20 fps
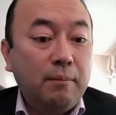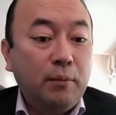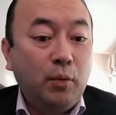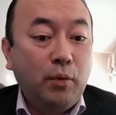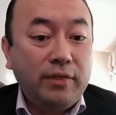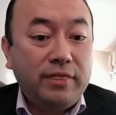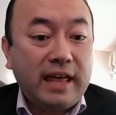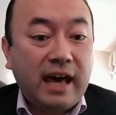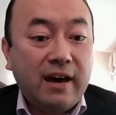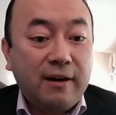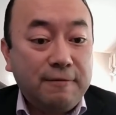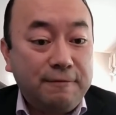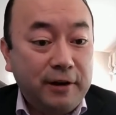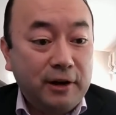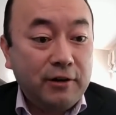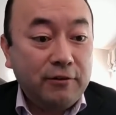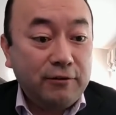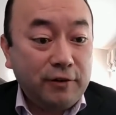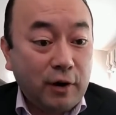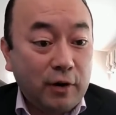Without a
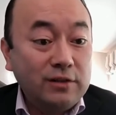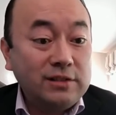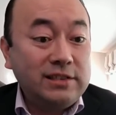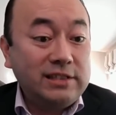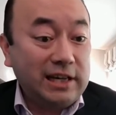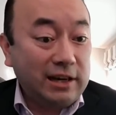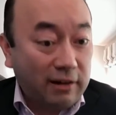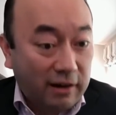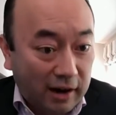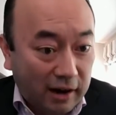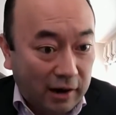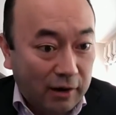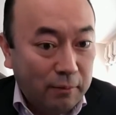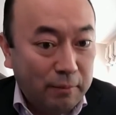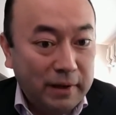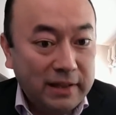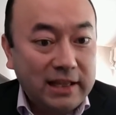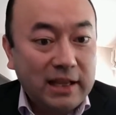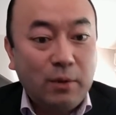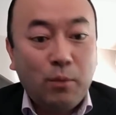fear of going to zero,
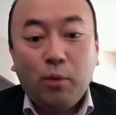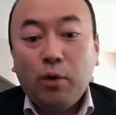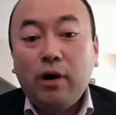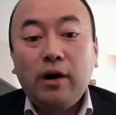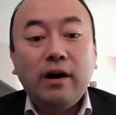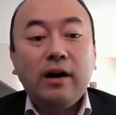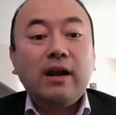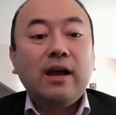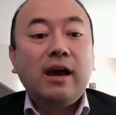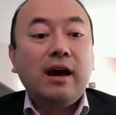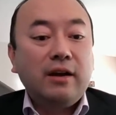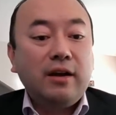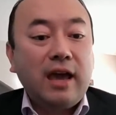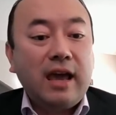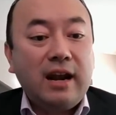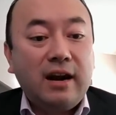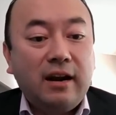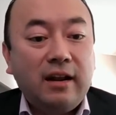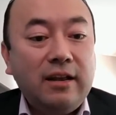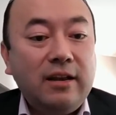but they weren't going to
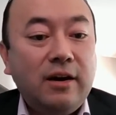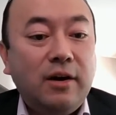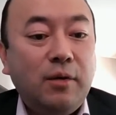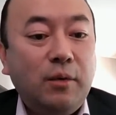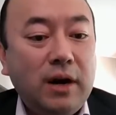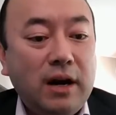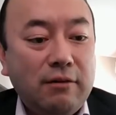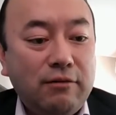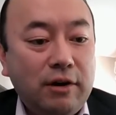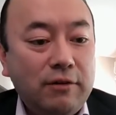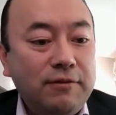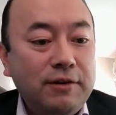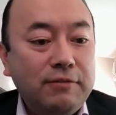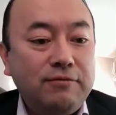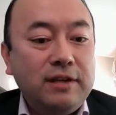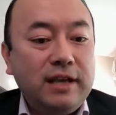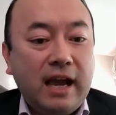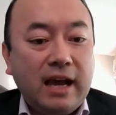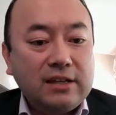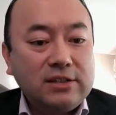get, you know, whatever,
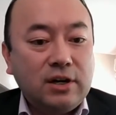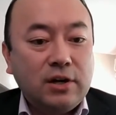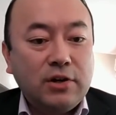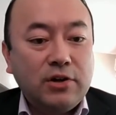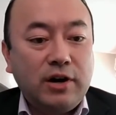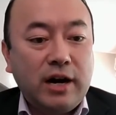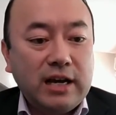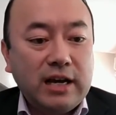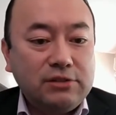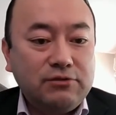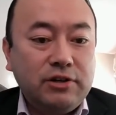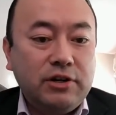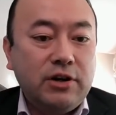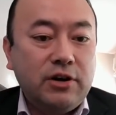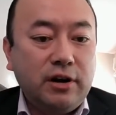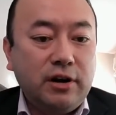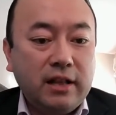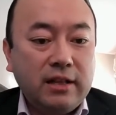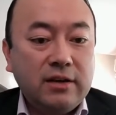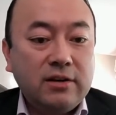50x, 100x
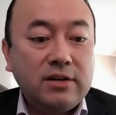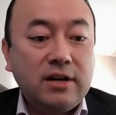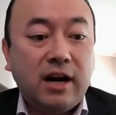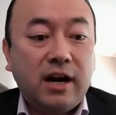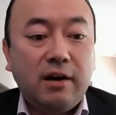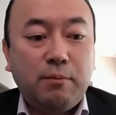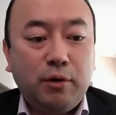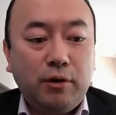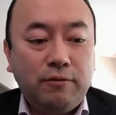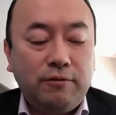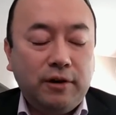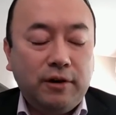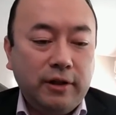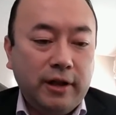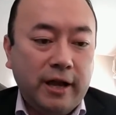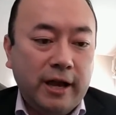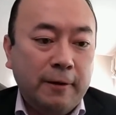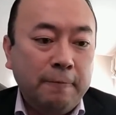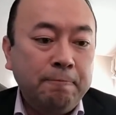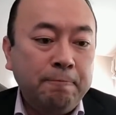return on their entire
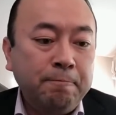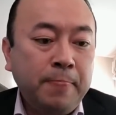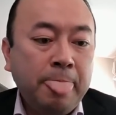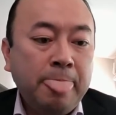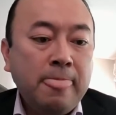portfolio.